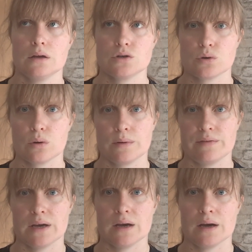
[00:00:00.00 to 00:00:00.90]
struggle with
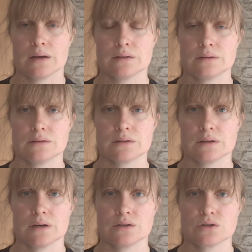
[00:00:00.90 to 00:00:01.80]
it, and
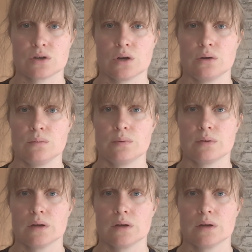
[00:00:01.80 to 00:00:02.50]
I just hope